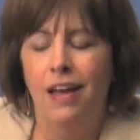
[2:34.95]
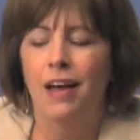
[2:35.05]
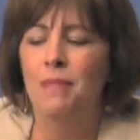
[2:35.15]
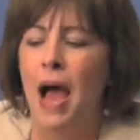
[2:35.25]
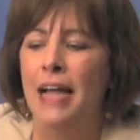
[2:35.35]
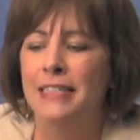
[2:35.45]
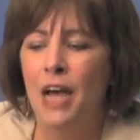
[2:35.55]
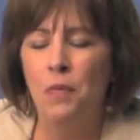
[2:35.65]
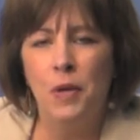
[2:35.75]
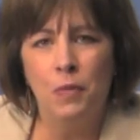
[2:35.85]
I
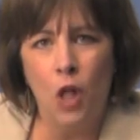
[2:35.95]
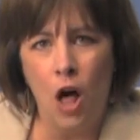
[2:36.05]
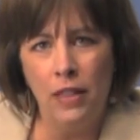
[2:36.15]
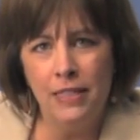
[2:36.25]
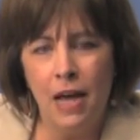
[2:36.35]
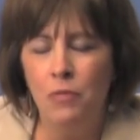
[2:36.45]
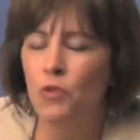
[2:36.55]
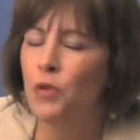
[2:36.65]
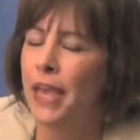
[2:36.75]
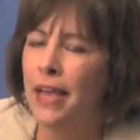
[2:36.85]
tell people all the time,
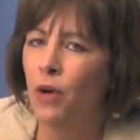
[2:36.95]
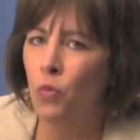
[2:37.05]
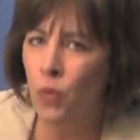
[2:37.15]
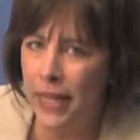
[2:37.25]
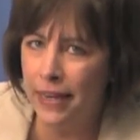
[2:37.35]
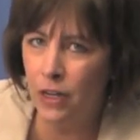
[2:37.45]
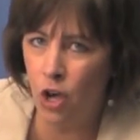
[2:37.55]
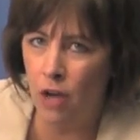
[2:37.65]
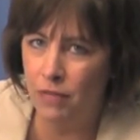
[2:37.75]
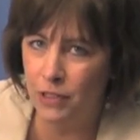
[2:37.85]
you can't win a
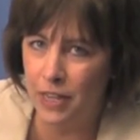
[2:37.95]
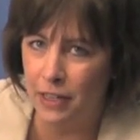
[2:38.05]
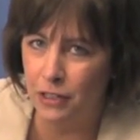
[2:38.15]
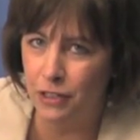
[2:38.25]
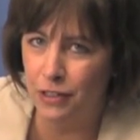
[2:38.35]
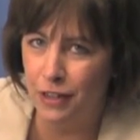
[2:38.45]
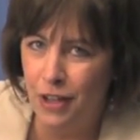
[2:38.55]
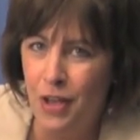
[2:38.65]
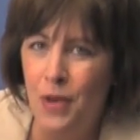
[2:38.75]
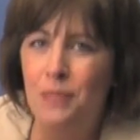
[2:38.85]
conversation,
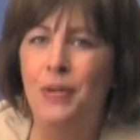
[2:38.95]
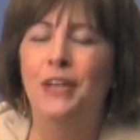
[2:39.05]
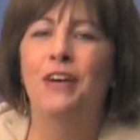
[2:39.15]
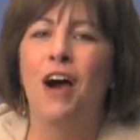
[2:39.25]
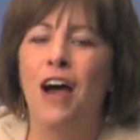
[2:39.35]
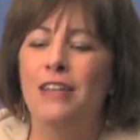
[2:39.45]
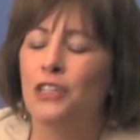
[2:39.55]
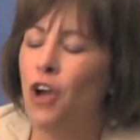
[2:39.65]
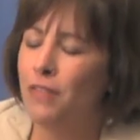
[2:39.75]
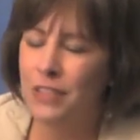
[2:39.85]

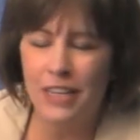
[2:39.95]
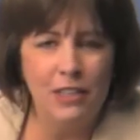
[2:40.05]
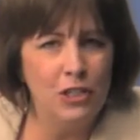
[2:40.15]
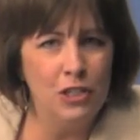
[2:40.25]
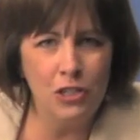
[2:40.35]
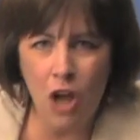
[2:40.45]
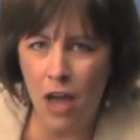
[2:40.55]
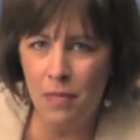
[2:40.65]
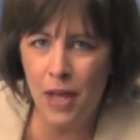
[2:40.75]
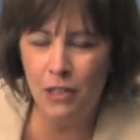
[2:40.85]
because a conversation is
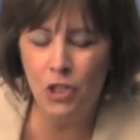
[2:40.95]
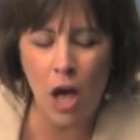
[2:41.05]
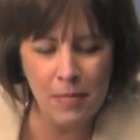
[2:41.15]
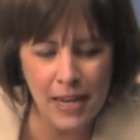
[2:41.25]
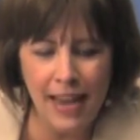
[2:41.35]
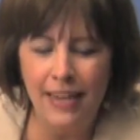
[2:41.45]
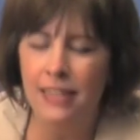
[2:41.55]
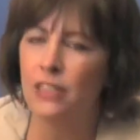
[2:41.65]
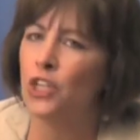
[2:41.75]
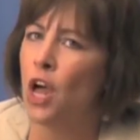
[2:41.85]
not about
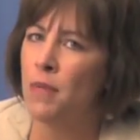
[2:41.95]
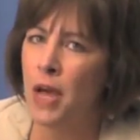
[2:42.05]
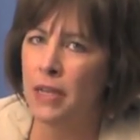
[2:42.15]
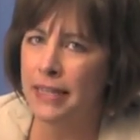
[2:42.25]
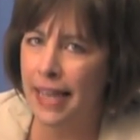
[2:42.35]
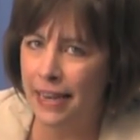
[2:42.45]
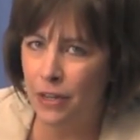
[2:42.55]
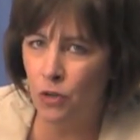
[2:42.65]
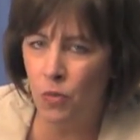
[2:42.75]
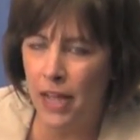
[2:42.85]
dominating, it's not about
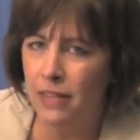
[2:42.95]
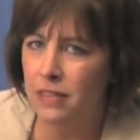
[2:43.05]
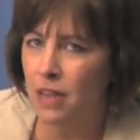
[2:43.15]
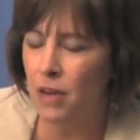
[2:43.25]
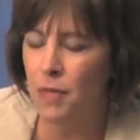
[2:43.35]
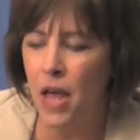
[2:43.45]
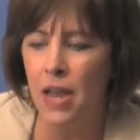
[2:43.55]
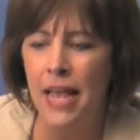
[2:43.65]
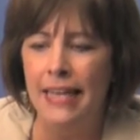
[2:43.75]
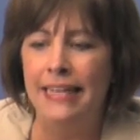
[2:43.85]
getting your way, it's not
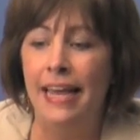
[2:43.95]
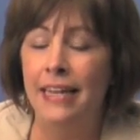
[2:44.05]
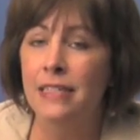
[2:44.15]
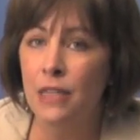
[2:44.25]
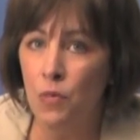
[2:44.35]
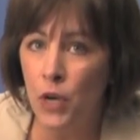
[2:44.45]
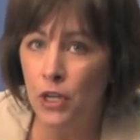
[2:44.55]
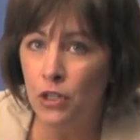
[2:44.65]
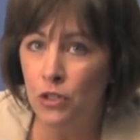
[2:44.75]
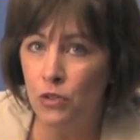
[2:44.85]
about getting
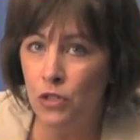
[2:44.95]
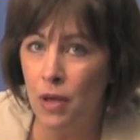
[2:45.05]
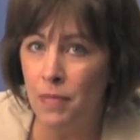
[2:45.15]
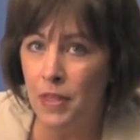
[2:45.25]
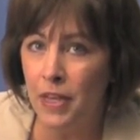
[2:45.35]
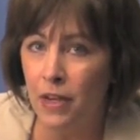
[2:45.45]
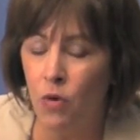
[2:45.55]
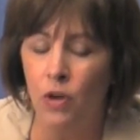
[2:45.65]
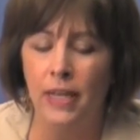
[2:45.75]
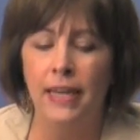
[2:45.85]
someone to do something
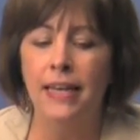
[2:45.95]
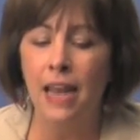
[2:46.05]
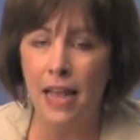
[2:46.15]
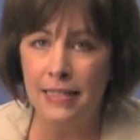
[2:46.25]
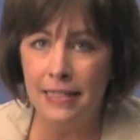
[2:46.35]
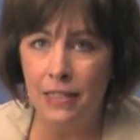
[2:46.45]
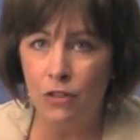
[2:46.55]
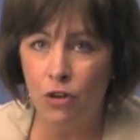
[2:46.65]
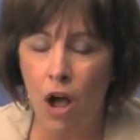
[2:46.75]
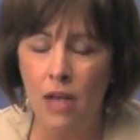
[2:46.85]
or getting an idea
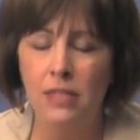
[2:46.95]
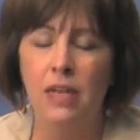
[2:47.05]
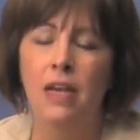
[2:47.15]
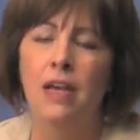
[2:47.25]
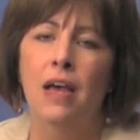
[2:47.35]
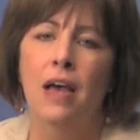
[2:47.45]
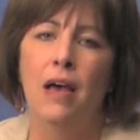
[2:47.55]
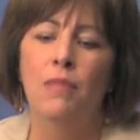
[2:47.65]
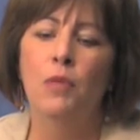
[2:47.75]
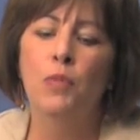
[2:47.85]
across.
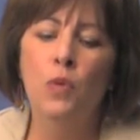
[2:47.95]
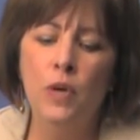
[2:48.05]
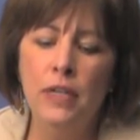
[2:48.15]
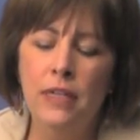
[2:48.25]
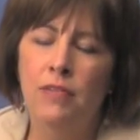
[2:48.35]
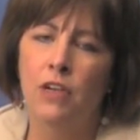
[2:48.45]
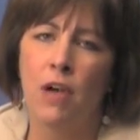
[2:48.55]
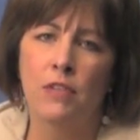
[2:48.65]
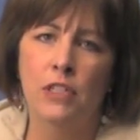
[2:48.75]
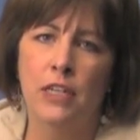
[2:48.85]
The point of a
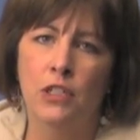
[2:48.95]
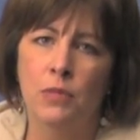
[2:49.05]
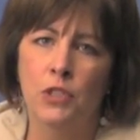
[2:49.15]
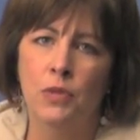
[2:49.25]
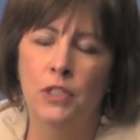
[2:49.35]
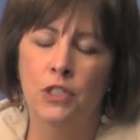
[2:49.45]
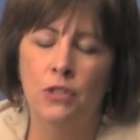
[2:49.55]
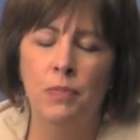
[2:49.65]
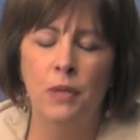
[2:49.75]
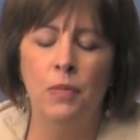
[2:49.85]
conversation between
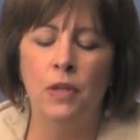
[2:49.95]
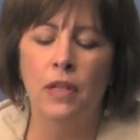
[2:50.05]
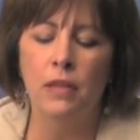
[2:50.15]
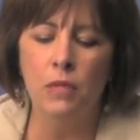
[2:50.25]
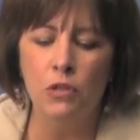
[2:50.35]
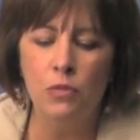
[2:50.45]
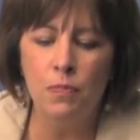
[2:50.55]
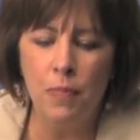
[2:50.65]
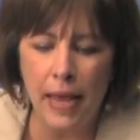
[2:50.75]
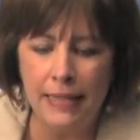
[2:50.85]
two people at the most
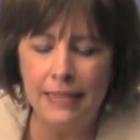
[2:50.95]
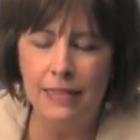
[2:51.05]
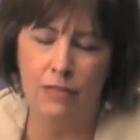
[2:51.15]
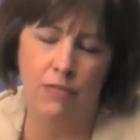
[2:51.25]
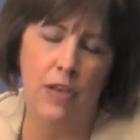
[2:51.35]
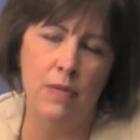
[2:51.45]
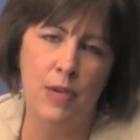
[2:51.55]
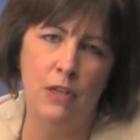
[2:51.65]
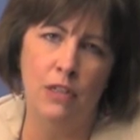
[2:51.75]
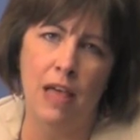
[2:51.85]
basic
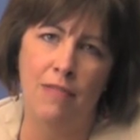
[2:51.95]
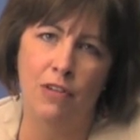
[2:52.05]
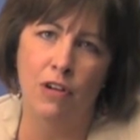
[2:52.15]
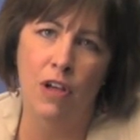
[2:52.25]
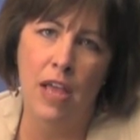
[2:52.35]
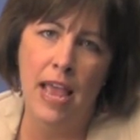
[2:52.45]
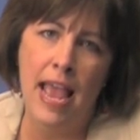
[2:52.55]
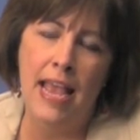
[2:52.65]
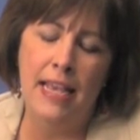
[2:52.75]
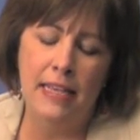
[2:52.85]
fundamental level
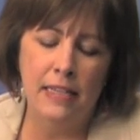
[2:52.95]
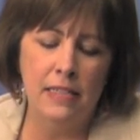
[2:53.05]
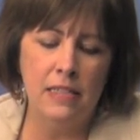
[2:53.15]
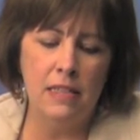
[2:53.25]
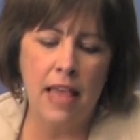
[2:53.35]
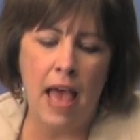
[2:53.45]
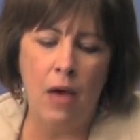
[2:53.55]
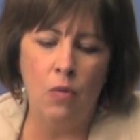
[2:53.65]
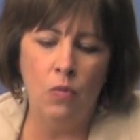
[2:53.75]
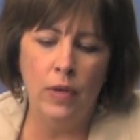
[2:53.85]
is
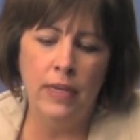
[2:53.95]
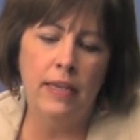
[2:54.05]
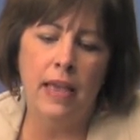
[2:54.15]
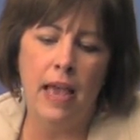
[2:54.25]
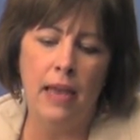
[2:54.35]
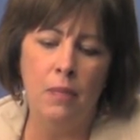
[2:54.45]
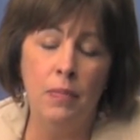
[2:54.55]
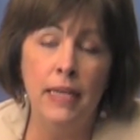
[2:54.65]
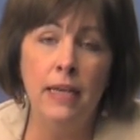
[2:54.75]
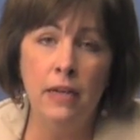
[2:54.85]
that we can
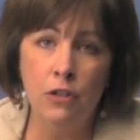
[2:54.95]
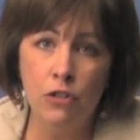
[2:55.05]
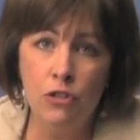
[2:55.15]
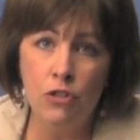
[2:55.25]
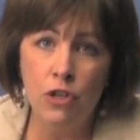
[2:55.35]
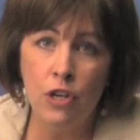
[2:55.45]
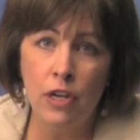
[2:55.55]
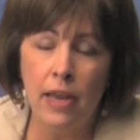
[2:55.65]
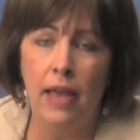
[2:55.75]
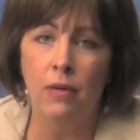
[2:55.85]
be
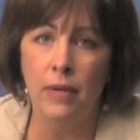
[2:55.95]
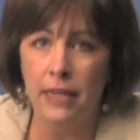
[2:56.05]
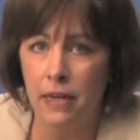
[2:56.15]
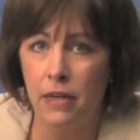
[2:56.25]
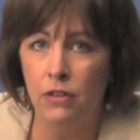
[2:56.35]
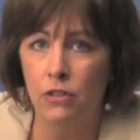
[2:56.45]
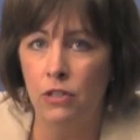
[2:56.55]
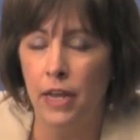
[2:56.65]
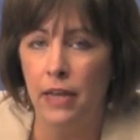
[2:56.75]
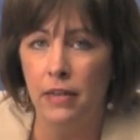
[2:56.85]
understood and we can
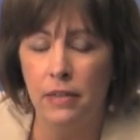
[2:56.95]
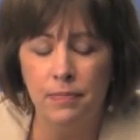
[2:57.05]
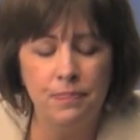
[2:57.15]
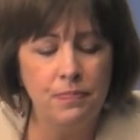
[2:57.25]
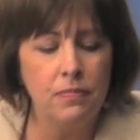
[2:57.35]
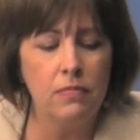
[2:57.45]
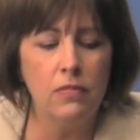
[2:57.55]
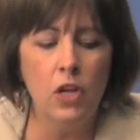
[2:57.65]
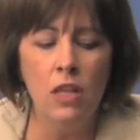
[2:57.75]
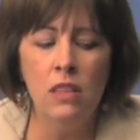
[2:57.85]
understand.
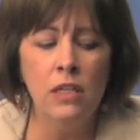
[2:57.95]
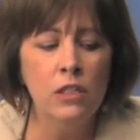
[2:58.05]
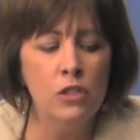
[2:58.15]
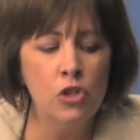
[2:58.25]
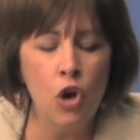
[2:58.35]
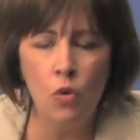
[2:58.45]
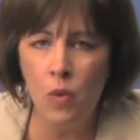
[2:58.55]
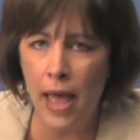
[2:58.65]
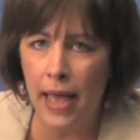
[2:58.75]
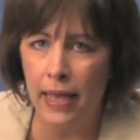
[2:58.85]
There is no
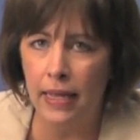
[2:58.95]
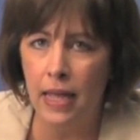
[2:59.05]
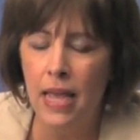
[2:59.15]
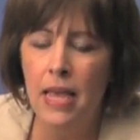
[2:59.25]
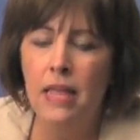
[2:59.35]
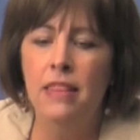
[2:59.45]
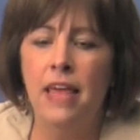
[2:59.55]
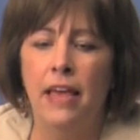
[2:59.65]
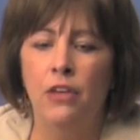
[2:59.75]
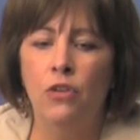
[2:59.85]
way
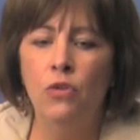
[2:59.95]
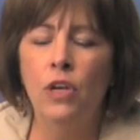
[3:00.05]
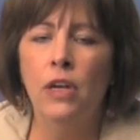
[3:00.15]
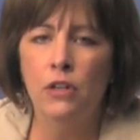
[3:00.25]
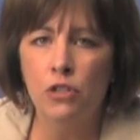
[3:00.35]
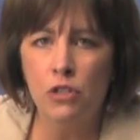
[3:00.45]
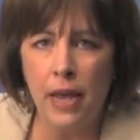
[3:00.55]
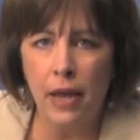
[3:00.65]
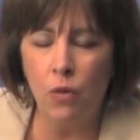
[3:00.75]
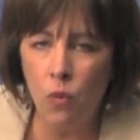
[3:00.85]
that you can
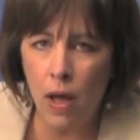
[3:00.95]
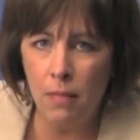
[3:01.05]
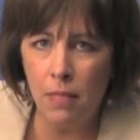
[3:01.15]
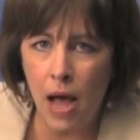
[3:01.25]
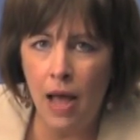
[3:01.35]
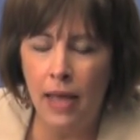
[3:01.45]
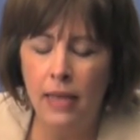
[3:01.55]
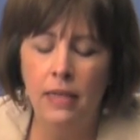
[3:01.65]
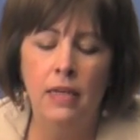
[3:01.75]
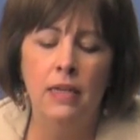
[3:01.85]
understand what
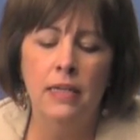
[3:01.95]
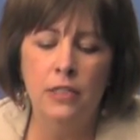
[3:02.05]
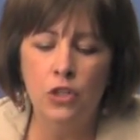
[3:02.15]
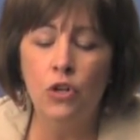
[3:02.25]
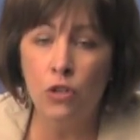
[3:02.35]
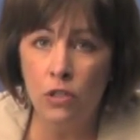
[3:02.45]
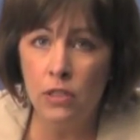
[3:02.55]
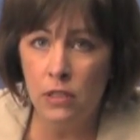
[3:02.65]
my internal